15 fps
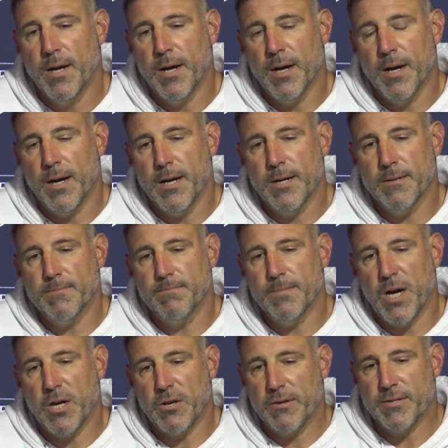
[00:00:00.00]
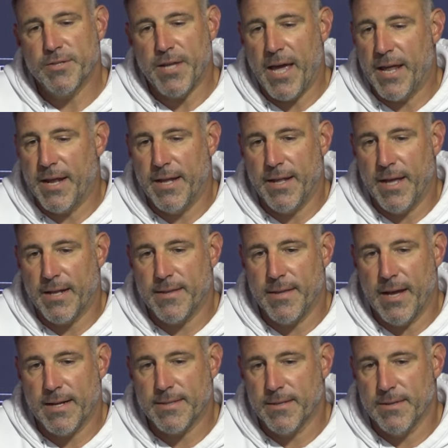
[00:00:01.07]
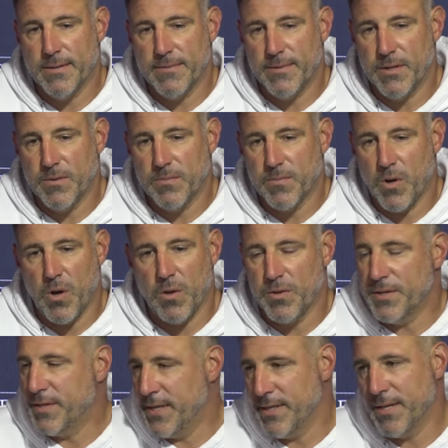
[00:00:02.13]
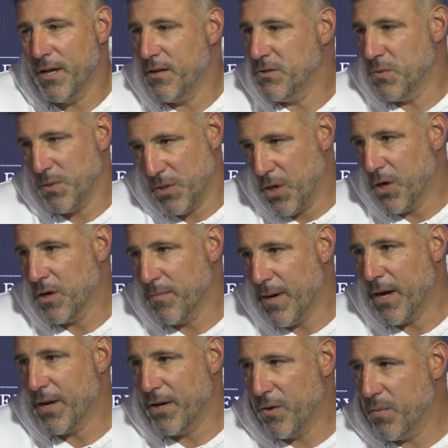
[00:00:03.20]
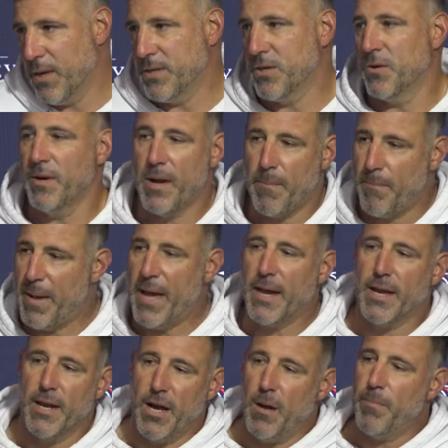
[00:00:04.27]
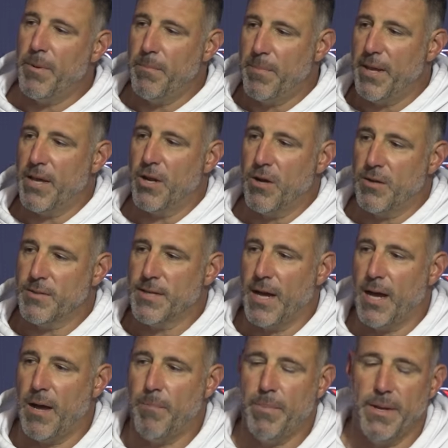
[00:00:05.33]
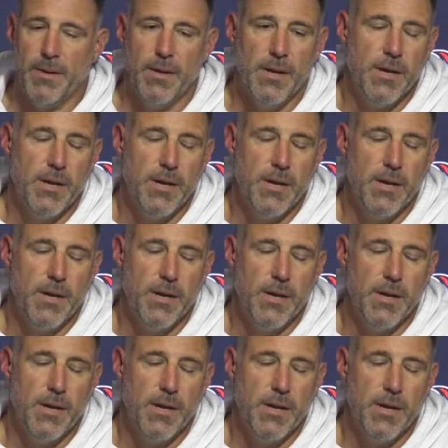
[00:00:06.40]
Um, understanding that not to, you know, all the details that we talk about in the red zone, not backing up and being on top, and